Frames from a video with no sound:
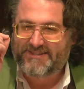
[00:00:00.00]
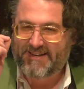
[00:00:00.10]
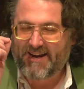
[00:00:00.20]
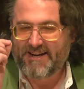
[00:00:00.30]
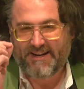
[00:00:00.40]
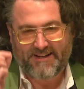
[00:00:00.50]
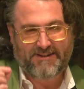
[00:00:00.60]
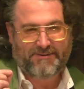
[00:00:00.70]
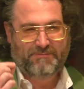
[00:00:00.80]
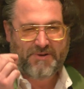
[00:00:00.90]

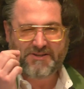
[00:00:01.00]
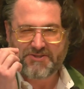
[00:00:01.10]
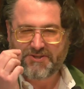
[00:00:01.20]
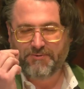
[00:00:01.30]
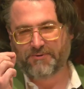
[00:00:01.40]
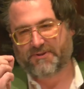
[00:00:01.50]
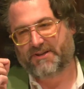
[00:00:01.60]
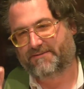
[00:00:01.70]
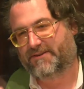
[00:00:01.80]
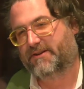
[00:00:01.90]
tiny, minuscule
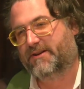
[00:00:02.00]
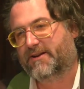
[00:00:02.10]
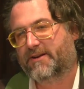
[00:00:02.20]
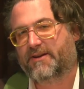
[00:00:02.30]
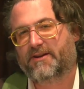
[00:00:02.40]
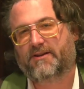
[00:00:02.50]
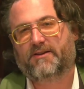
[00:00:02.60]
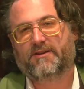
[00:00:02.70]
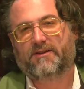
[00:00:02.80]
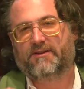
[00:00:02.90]
even,
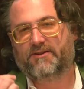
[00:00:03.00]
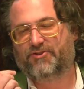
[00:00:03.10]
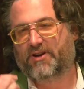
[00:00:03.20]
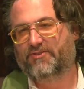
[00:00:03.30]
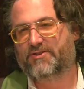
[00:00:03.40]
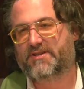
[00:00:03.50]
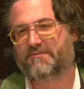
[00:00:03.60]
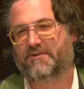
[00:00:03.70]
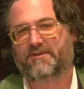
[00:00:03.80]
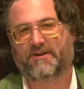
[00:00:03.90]
that changes
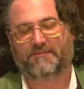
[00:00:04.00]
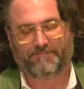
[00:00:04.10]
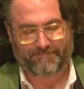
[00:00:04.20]
everything.